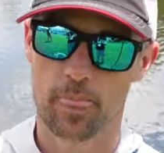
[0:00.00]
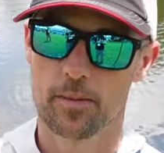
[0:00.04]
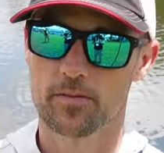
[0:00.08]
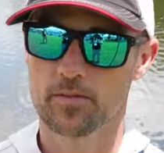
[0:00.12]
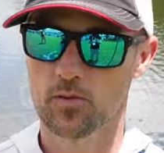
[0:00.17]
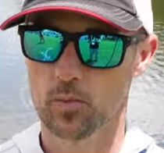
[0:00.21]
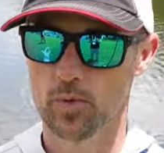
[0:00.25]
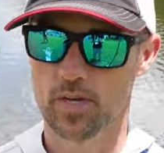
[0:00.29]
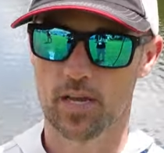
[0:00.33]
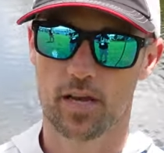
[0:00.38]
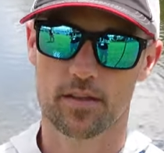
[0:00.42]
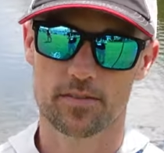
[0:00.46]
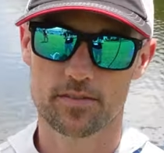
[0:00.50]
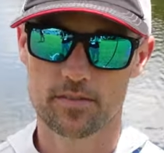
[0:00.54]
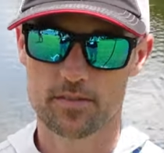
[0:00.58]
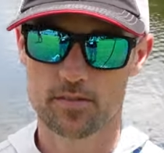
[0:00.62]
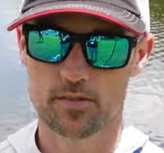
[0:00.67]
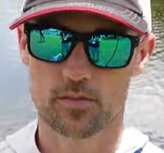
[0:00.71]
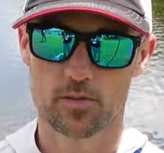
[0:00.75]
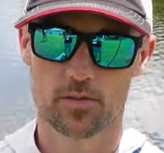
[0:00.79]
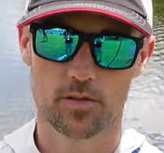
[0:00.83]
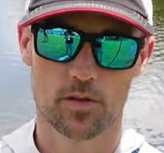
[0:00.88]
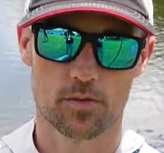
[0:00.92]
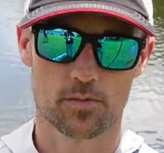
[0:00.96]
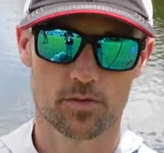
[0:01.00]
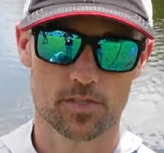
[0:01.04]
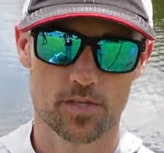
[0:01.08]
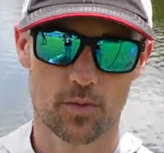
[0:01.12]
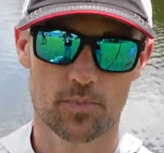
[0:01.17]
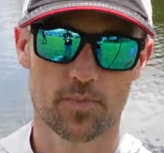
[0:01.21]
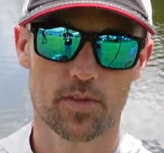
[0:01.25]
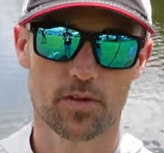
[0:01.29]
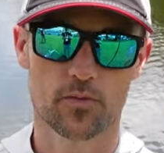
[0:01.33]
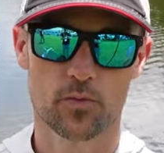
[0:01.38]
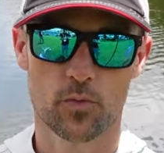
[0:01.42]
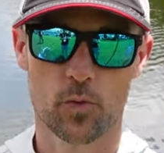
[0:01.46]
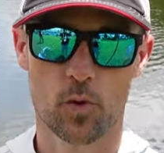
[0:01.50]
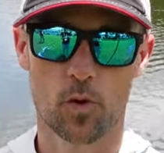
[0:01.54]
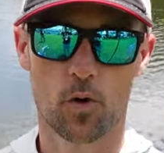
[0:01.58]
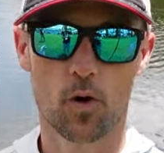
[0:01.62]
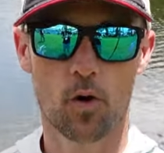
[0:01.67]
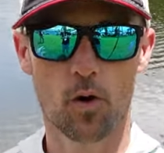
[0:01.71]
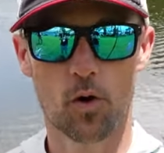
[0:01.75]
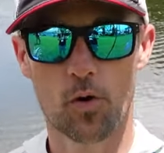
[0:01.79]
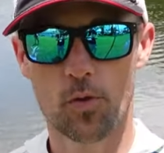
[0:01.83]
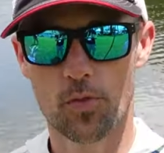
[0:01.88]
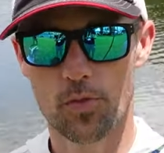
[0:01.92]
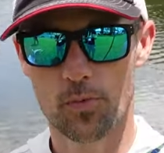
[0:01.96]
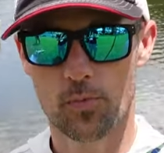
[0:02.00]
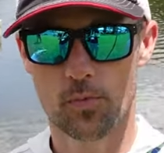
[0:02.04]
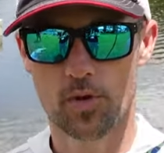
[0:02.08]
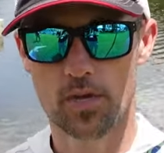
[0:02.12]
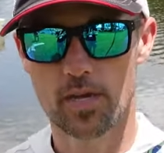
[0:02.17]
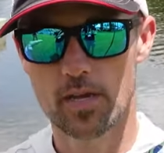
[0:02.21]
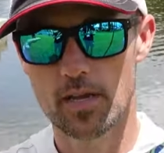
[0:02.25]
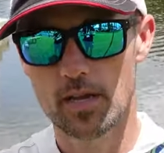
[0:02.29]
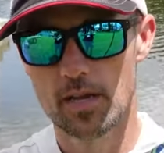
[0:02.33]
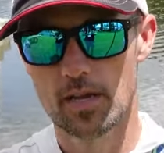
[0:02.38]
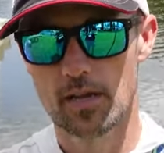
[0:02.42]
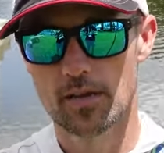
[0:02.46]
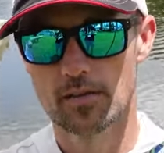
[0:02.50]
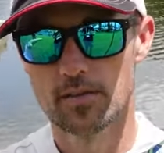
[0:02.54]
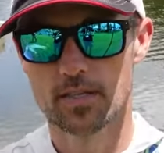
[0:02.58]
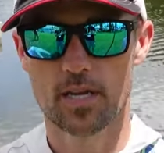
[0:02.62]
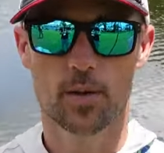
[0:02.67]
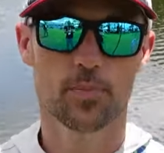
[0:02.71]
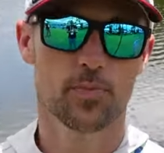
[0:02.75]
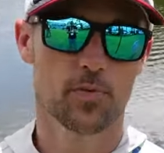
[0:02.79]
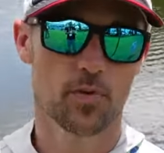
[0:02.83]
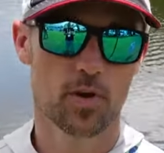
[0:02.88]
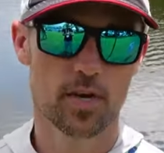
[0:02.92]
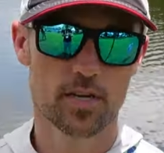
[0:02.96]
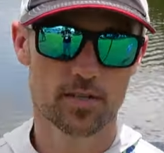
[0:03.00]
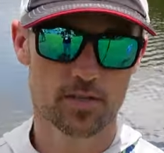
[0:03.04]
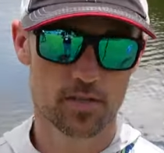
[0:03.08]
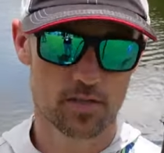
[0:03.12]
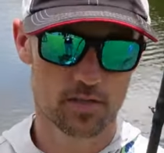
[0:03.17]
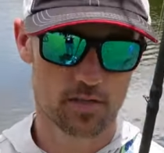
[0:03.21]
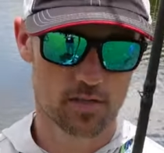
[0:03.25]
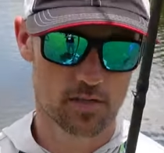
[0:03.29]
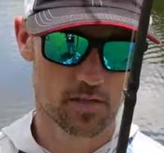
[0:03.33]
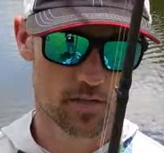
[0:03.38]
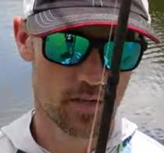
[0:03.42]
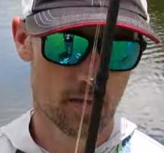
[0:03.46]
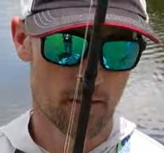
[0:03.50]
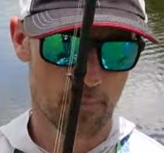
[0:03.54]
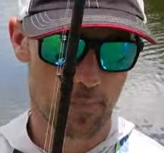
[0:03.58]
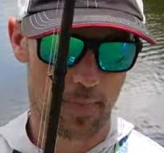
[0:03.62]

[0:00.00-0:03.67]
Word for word: So we got something for all three depth ranges,